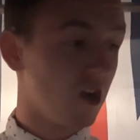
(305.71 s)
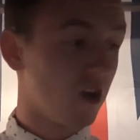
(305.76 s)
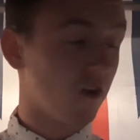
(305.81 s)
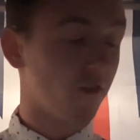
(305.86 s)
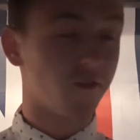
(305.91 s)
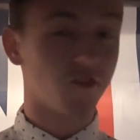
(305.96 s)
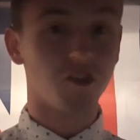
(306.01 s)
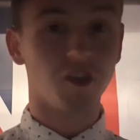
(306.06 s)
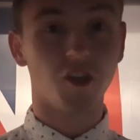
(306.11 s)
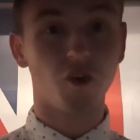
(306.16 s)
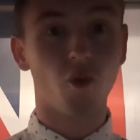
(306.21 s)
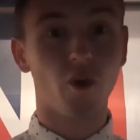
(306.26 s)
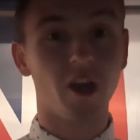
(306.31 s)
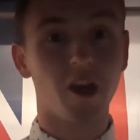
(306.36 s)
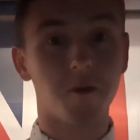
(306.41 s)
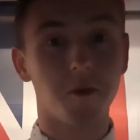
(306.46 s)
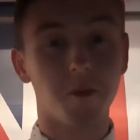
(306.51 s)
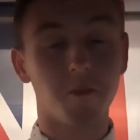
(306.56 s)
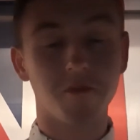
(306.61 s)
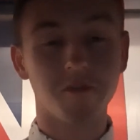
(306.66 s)
Obviously, you don't
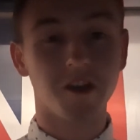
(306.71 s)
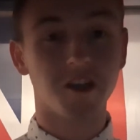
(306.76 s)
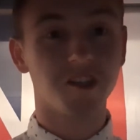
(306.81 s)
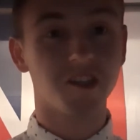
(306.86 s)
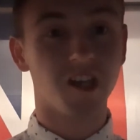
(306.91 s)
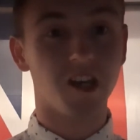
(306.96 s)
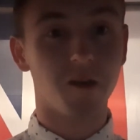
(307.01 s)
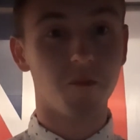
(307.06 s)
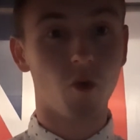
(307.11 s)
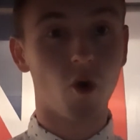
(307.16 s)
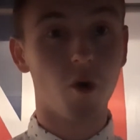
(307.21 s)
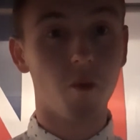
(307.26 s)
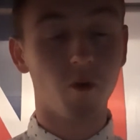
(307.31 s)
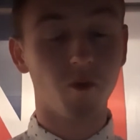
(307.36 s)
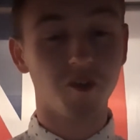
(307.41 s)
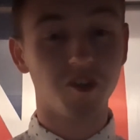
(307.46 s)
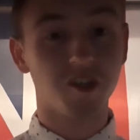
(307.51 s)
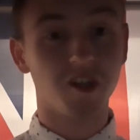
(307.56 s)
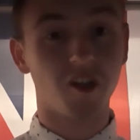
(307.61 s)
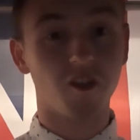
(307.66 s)
hear about Brexit anymore, but
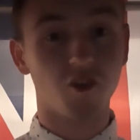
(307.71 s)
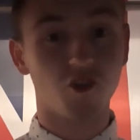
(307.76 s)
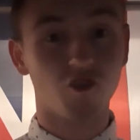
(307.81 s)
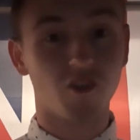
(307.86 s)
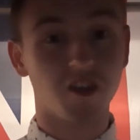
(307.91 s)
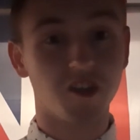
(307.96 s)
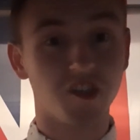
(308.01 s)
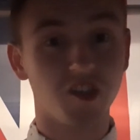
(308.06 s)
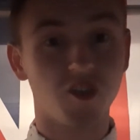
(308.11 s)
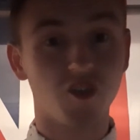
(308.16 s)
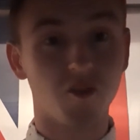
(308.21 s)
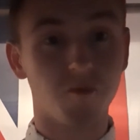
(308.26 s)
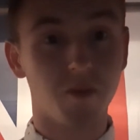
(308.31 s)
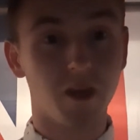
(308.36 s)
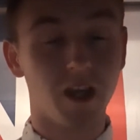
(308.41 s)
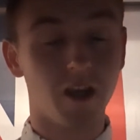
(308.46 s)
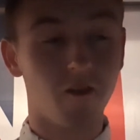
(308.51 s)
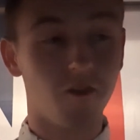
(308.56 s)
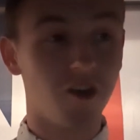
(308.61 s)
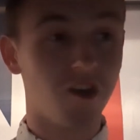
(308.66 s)
we're still in the transition
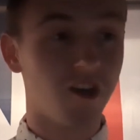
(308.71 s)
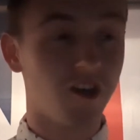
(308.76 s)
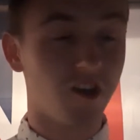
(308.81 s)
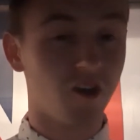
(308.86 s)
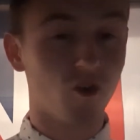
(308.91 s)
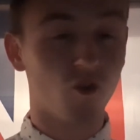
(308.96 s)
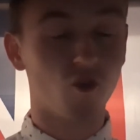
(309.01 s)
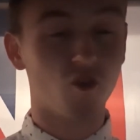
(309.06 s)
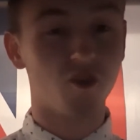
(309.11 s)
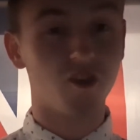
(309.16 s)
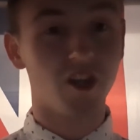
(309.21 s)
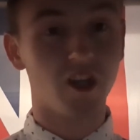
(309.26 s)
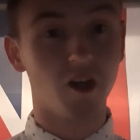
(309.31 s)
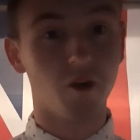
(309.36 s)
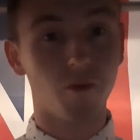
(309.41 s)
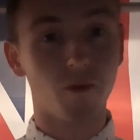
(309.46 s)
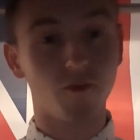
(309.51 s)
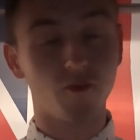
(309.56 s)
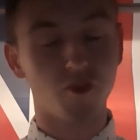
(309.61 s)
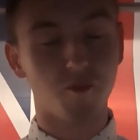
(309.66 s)
period. He did a good
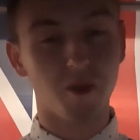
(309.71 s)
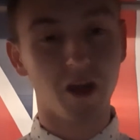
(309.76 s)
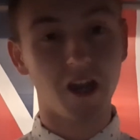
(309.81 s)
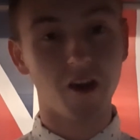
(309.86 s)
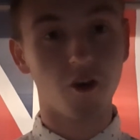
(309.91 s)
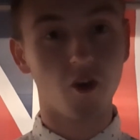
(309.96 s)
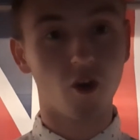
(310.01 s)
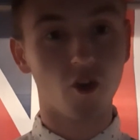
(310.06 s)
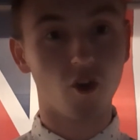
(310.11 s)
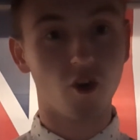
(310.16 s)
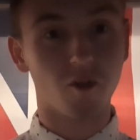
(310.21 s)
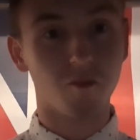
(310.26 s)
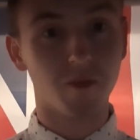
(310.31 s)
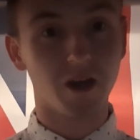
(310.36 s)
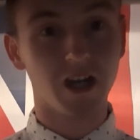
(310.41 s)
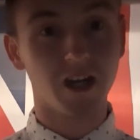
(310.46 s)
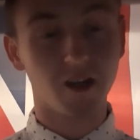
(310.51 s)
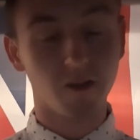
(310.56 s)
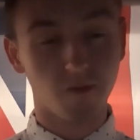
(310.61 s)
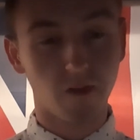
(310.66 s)
deal with Japan not long
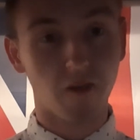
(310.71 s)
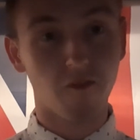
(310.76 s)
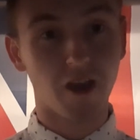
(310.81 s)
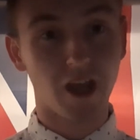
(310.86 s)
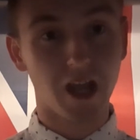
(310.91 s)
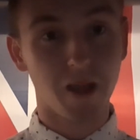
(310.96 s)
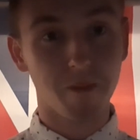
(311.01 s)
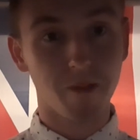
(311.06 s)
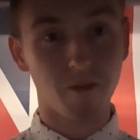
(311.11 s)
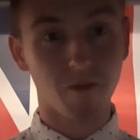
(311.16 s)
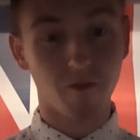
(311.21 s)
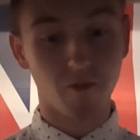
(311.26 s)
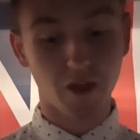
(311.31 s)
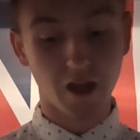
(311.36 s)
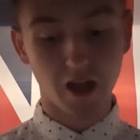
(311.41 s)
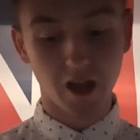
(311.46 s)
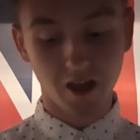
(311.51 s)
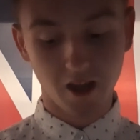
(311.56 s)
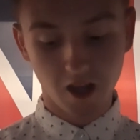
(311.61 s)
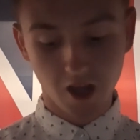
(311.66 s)
back. Very happy with
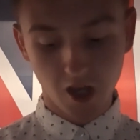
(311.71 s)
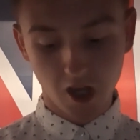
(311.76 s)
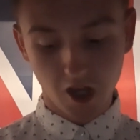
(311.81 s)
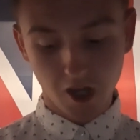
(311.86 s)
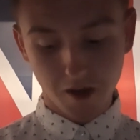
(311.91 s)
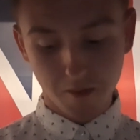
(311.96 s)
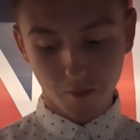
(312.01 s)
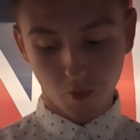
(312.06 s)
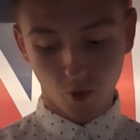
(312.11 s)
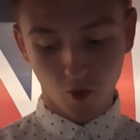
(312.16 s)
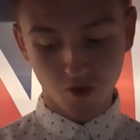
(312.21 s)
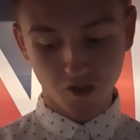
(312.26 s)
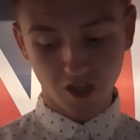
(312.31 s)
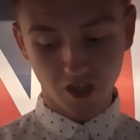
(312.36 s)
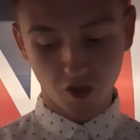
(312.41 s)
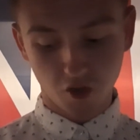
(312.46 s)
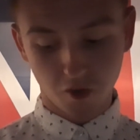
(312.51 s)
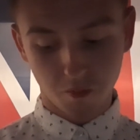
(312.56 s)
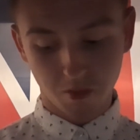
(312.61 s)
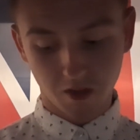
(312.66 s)
that. But I
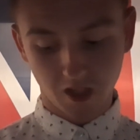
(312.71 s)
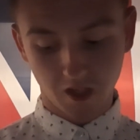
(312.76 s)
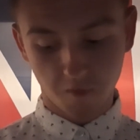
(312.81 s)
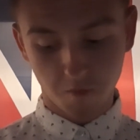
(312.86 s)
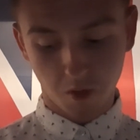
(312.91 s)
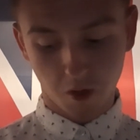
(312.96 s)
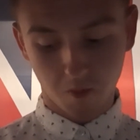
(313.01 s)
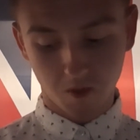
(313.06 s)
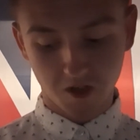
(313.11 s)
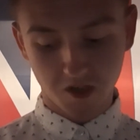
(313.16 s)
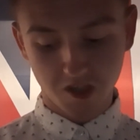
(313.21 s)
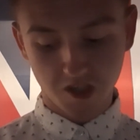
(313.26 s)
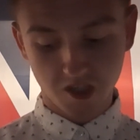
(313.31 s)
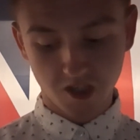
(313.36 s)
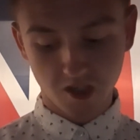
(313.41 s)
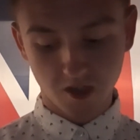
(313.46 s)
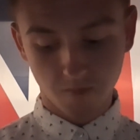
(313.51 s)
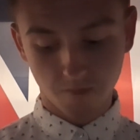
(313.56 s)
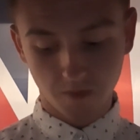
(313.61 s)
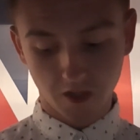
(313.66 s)
do believe
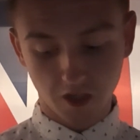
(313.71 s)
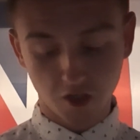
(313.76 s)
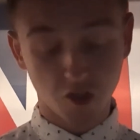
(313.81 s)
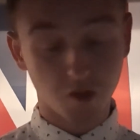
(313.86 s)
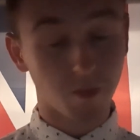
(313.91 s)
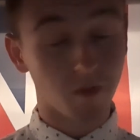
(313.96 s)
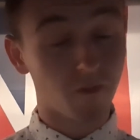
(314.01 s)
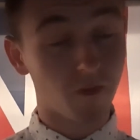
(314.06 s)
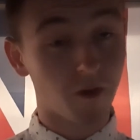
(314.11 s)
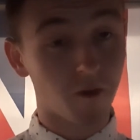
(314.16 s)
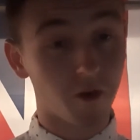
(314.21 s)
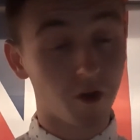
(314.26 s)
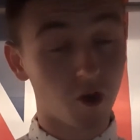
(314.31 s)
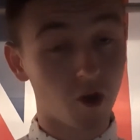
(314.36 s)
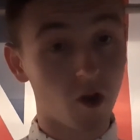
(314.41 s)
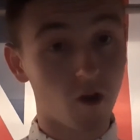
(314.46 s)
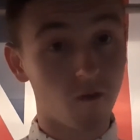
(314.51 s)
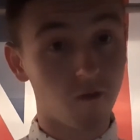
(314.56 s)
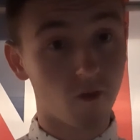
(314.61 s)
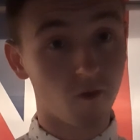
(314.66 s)
Boris has to be very
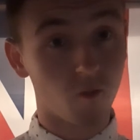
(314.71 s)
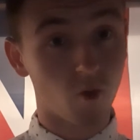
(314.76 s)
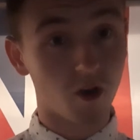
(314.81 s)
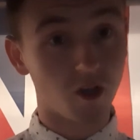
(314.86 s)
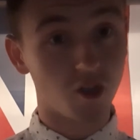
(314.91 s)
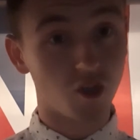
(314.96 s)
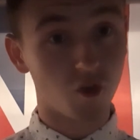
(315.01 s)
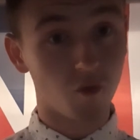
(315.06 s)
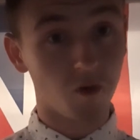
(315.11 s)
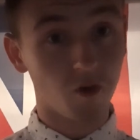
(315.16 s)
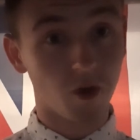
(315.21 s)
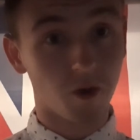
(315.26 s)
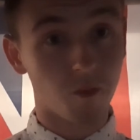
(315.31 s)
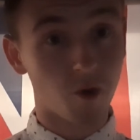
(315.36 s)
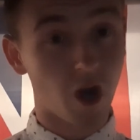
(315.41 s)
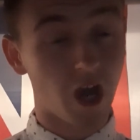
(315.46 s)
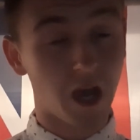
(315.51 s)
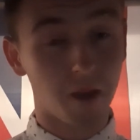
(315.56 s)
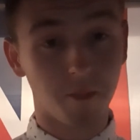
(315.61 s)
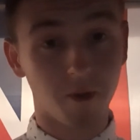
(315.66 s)
careful of what he's doing. I'm
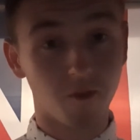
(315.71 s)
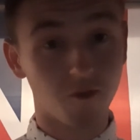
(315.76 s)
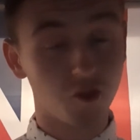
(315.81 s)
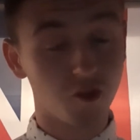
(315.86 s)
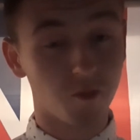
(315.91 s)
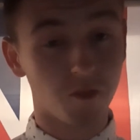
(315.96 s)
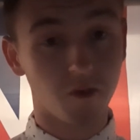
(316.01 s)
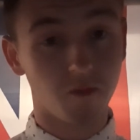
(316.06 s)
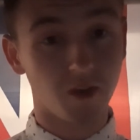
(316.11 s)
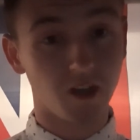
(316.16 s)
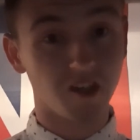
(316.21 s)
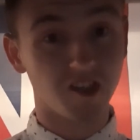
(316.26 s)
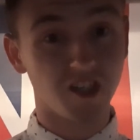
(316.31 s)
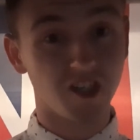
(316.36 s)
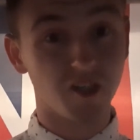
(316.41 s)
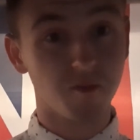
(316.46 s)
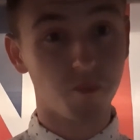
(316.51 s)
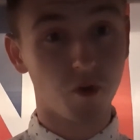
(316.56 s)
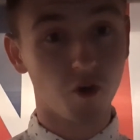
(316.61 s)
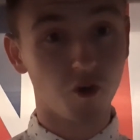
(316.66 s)
not happy with some of the things he
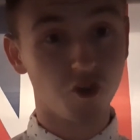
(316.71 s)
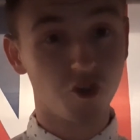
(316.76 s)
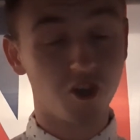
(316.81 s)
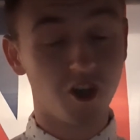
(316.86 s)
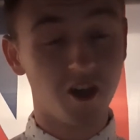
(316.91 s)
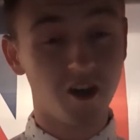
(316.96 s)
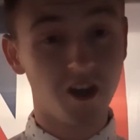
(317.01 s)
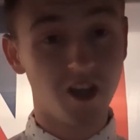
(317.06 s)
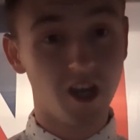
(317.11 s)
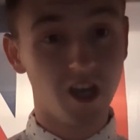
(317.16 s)
is pushing.